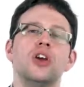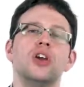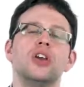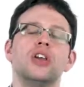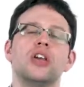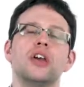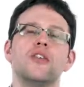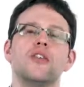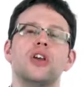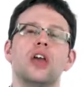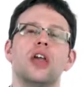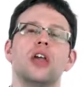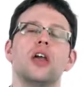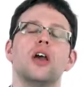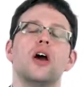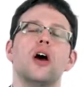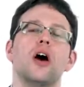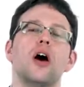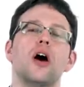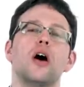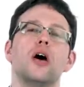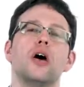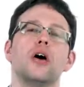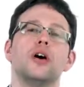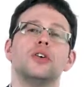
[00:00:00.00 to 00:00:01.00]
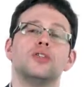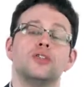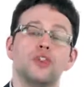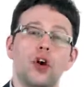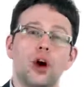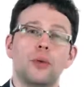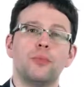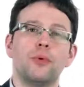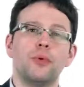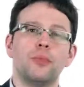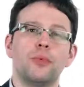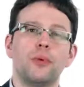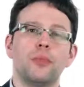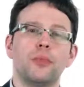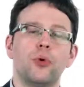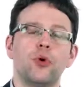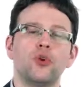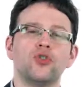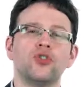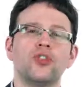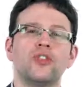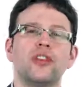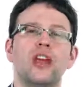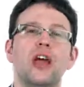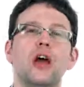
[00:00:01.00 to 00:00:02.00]
giving a sample
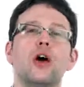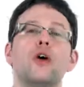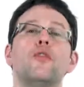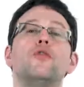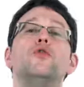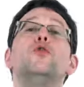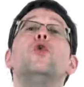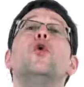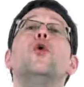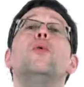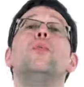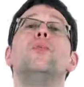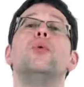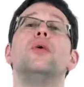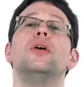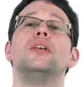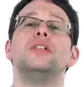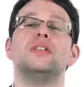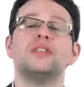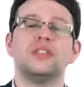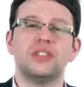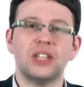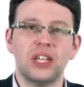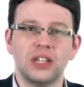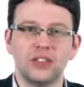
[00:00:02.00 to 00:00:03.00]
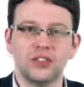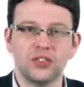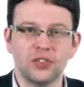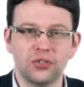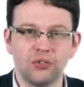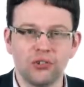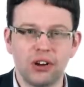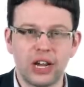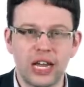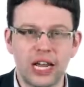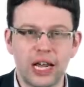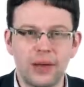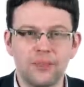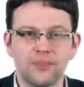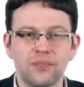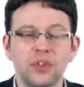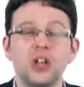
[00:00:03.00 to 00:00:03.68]
proportion there of 0.63.